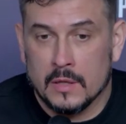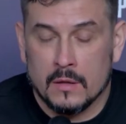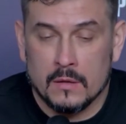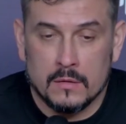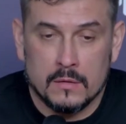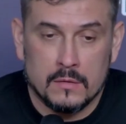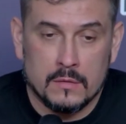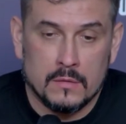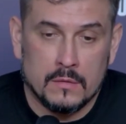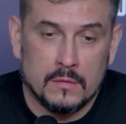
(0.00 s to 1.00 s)
to say,
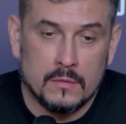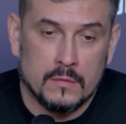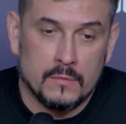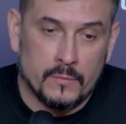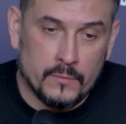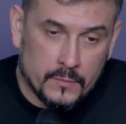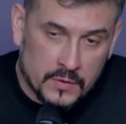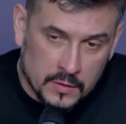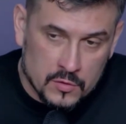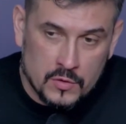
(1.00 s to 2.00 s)
it's not only
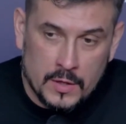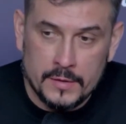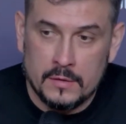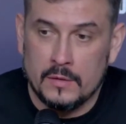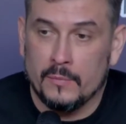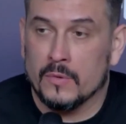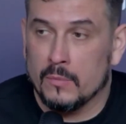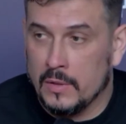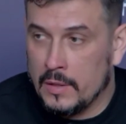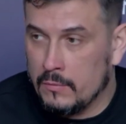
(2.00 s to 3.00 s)
about the
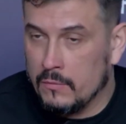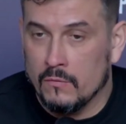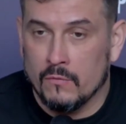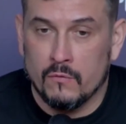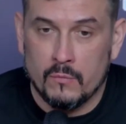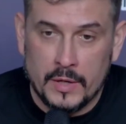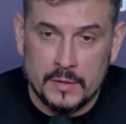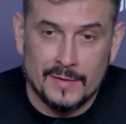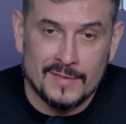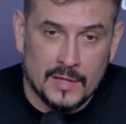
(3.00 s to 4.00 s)
coverage
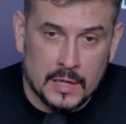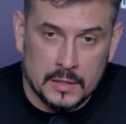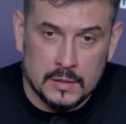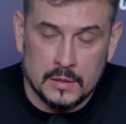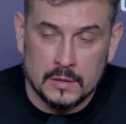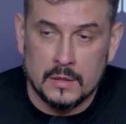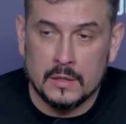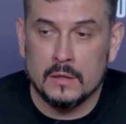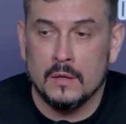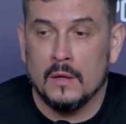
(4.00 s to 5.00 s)
of
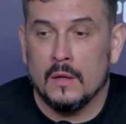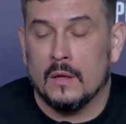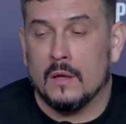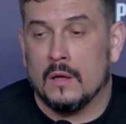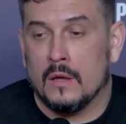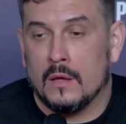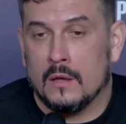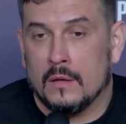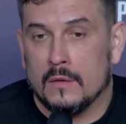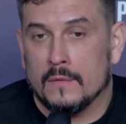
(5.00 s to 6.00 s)
suffering
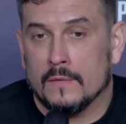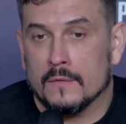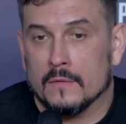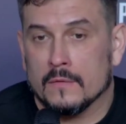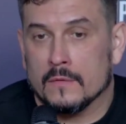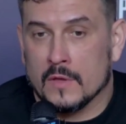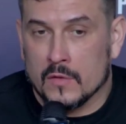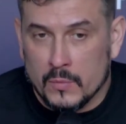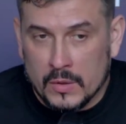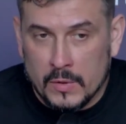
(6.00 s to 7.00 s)
in the
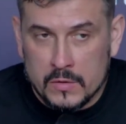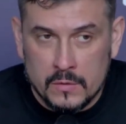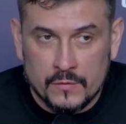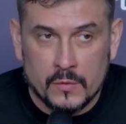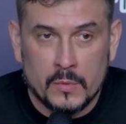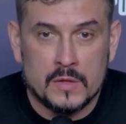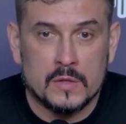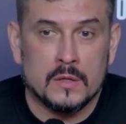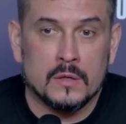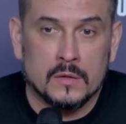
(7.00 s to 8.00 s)

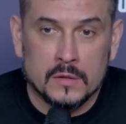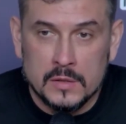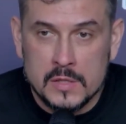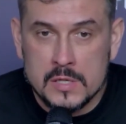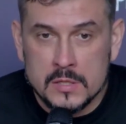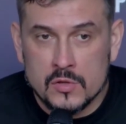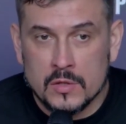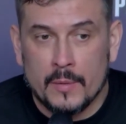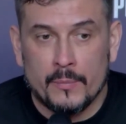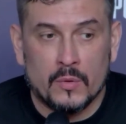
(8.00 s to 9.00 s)
Western
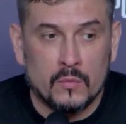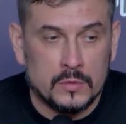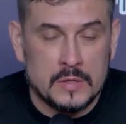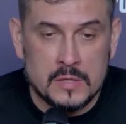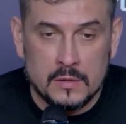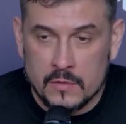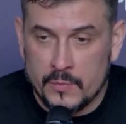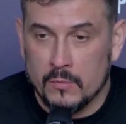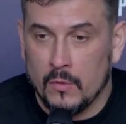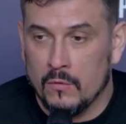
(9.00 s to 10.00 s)
media,
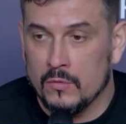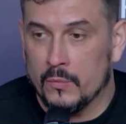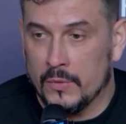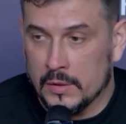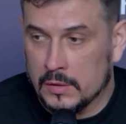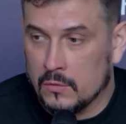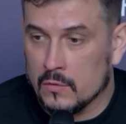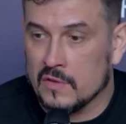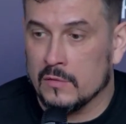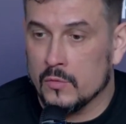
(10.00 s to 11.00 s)
but again,
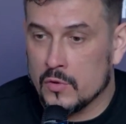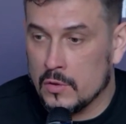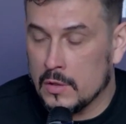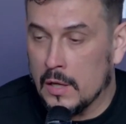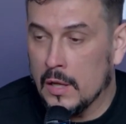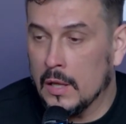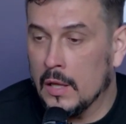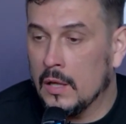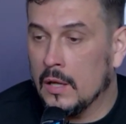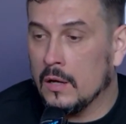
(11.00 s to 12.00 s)
Coordination
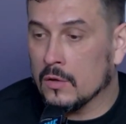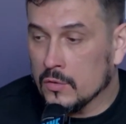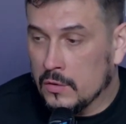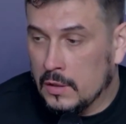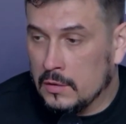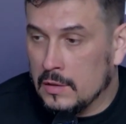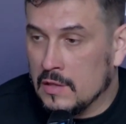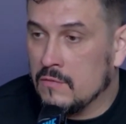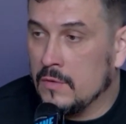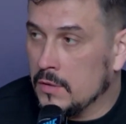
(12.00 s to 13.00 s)
Headquarters has a
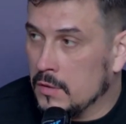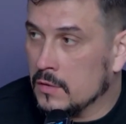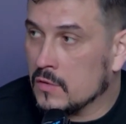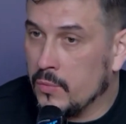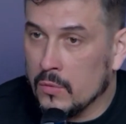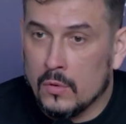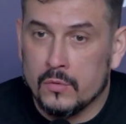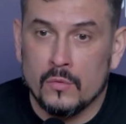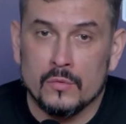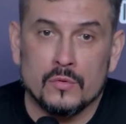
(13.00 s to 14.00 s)
systemic
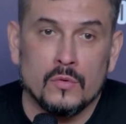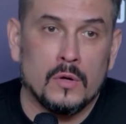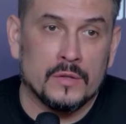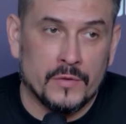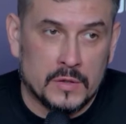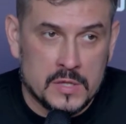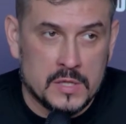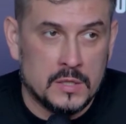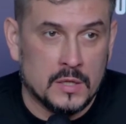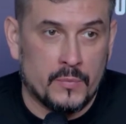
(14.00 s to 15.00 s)

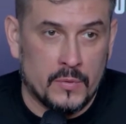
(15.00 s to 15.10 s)
policy